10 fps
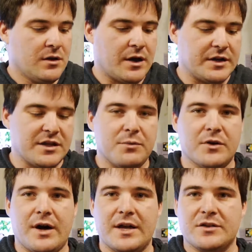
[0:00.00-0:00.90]
a tempered
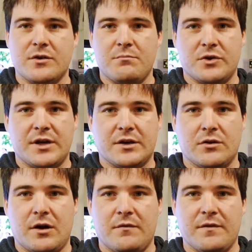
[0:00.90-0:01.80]
glass screen
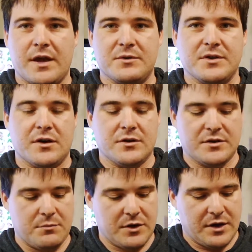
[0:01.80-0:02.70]
protector off of Amazon or
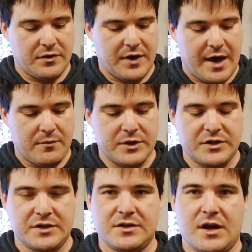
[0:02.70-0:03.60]
something like that, which
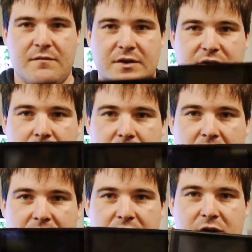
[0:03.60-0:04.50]
is obviously what I
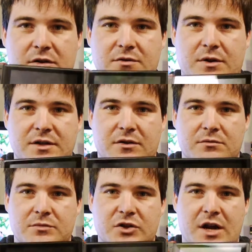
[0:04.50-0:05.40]
have here. That's why it's all
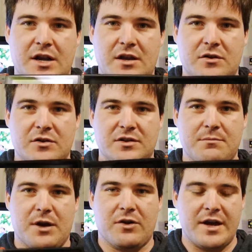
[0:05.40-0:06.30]
shiny and you can see
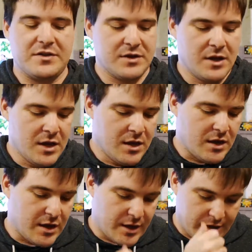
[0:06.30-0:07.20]
my lights.
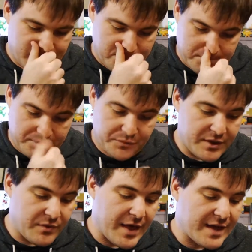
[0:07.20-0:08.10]

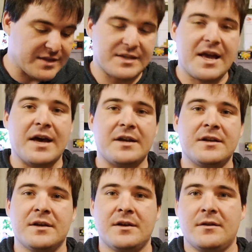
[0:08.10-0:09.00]
That said,
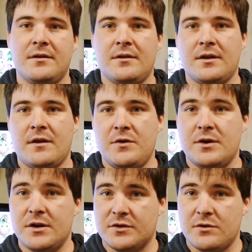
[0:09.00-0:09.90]
if you
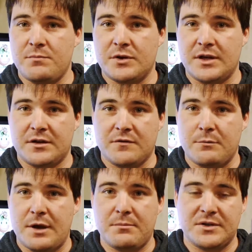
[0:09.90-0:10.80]
get a screen protector
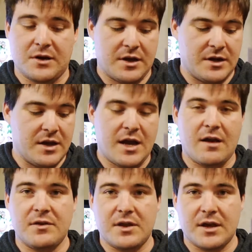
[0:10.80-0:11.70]
from Amazon,
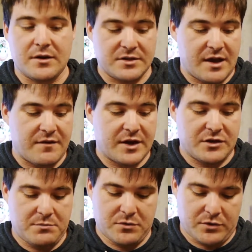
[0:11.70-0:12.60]
everything else I've
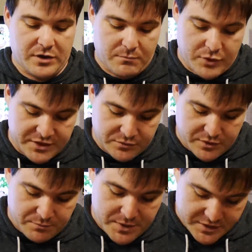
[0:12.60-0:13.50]
actually been really impressed
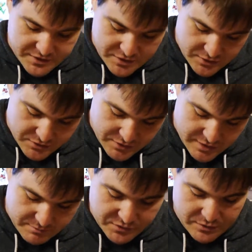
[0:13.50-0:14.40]
with, because it also
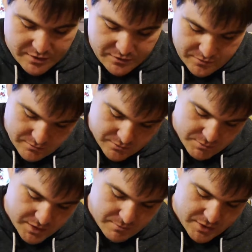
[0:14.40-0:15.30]
comes with, let
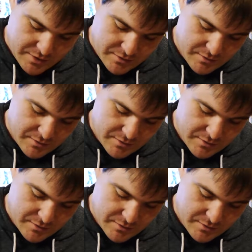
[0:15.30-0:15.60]
me get my